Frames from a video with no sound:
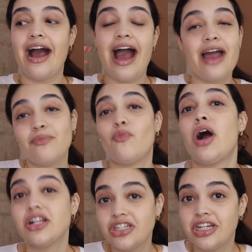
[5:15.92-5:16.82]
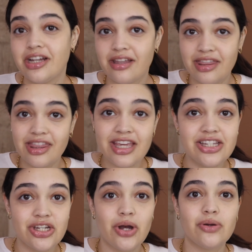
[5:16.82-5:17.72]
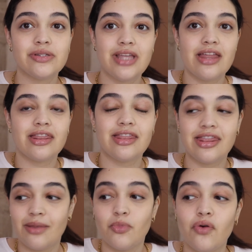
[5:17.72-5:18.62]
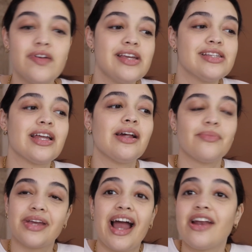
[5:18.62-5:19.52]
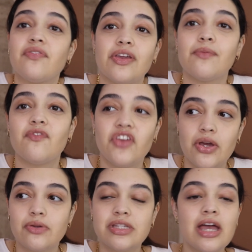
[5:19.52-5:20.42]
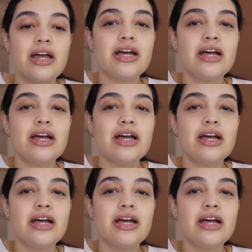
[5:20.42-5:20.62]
I'm watching these shows and the movies and I'm kind of confused.